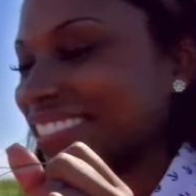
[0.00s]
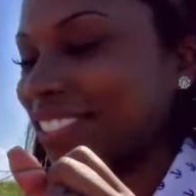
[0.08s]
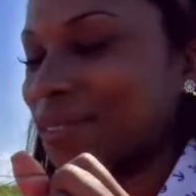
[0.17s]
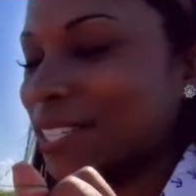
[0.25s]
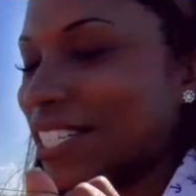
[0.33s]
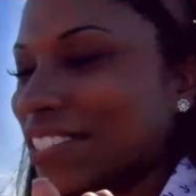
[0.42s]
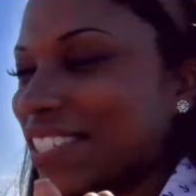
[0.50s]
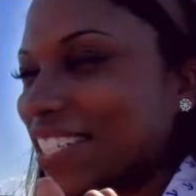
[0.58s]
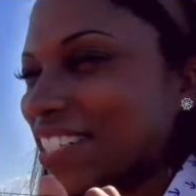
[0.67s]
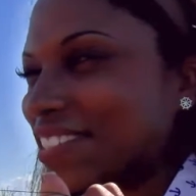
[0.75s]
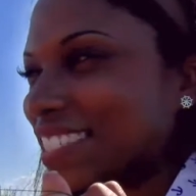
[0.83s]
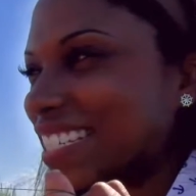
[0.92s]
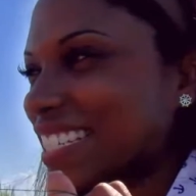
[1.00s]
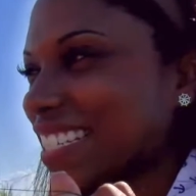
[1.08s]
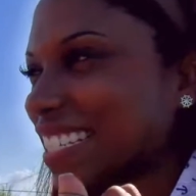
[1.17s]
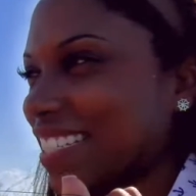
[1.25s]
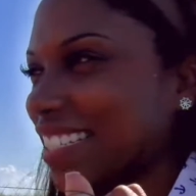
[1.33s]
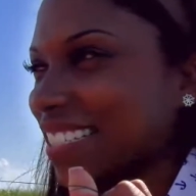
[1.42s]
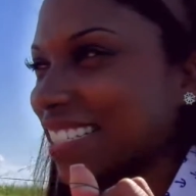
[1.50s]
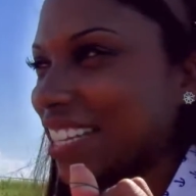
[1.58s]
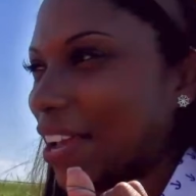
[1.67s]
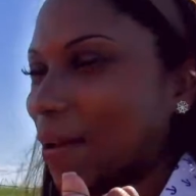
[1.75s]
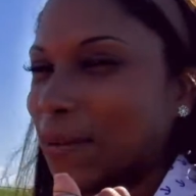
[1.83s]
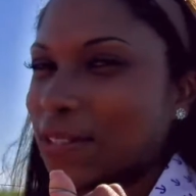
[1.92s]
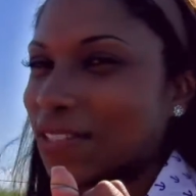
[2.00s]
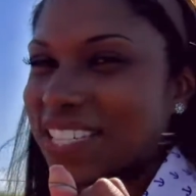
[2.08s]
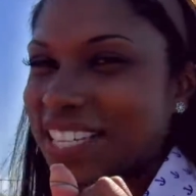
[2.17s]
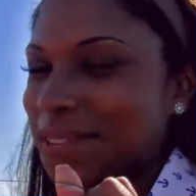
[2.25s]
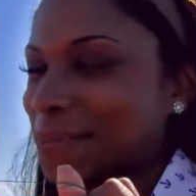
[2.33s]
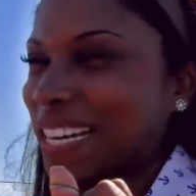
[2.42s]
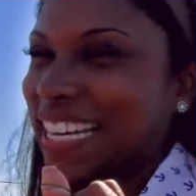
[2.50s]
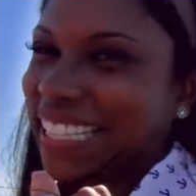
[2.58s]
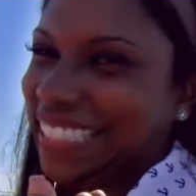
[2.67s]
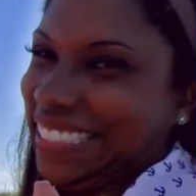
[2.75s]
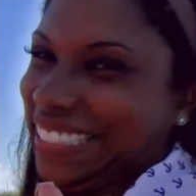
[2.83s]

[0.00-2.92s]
nobody else will use it. I promise we won't tell anybody. No, don't tell anybody.